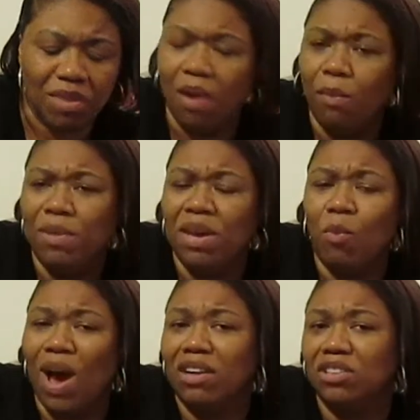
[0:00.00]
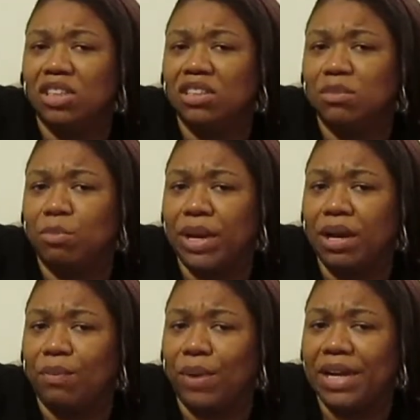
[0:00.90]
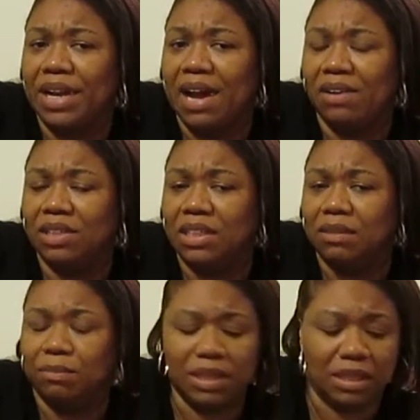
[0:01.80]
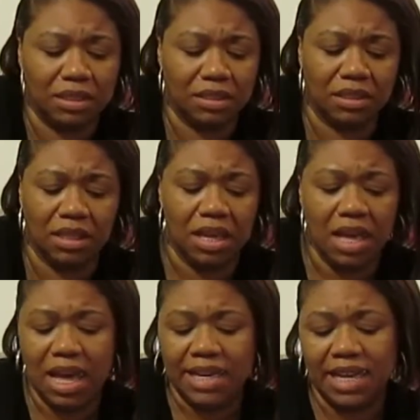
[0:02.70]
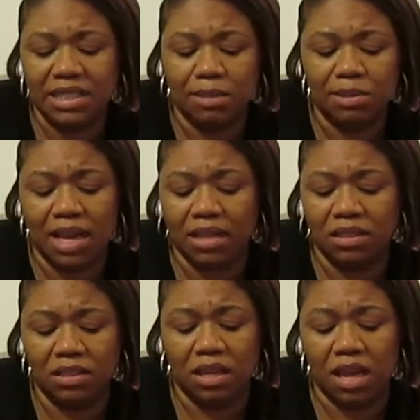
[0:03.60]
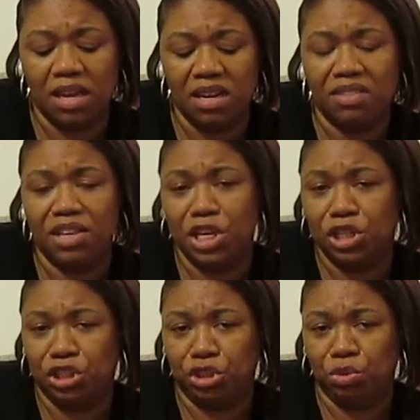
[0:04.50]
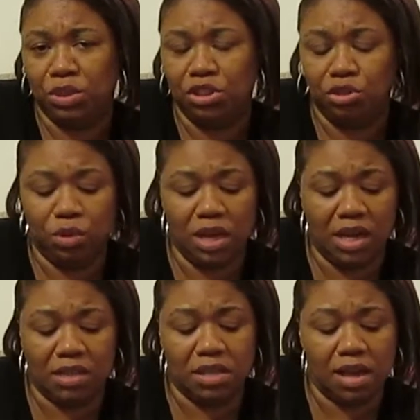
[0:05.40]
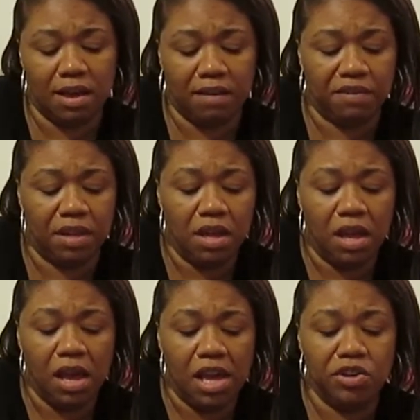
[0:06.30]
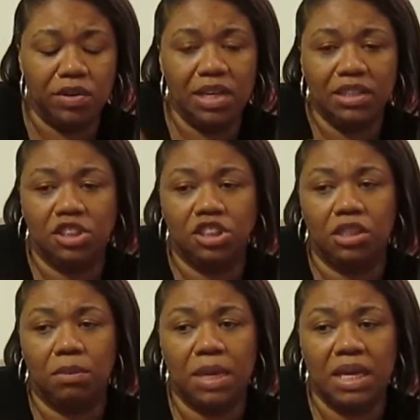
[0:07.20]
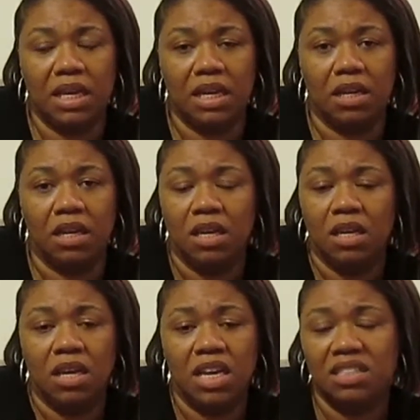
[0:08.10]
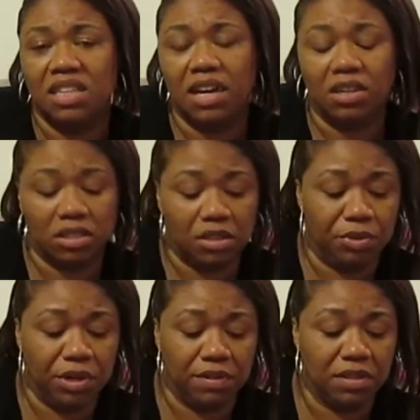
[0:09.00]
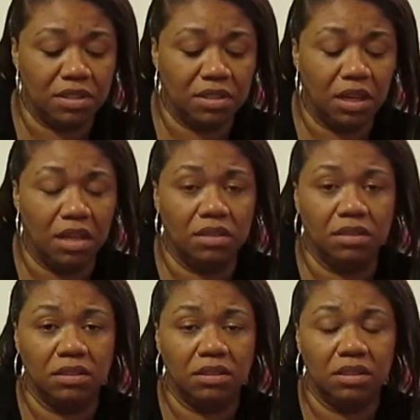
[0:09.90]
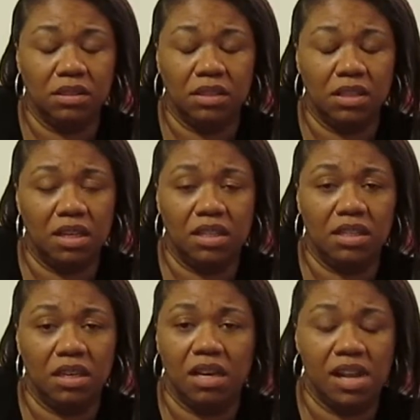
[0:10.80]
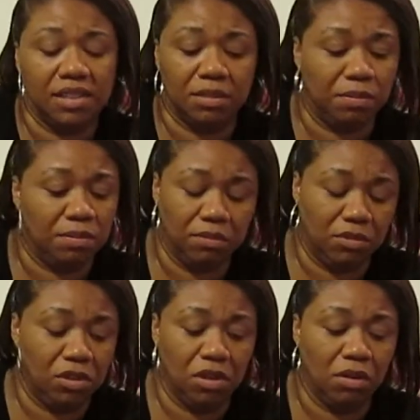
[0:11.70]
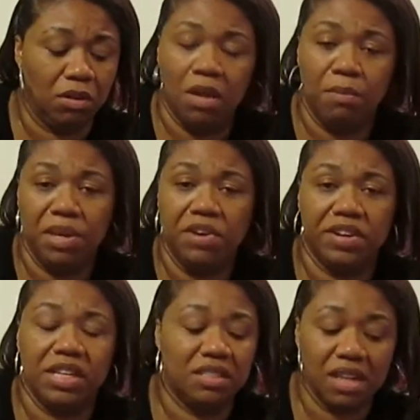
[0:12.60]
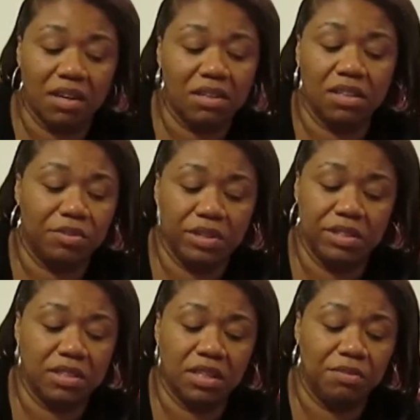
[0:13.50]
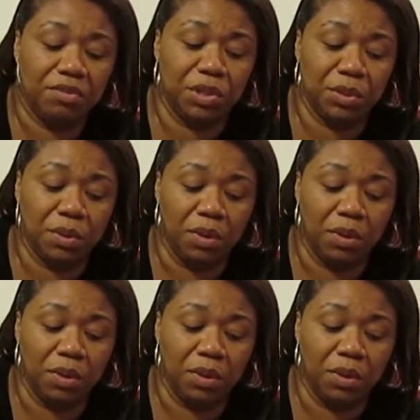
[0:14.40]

I mean, why don't y'all just break up right now then? Because that seems like another issue that you guys have in your relationship, and he's not going to get rid of his son. And that's, you know, period. He's not going to get rid of his son for you.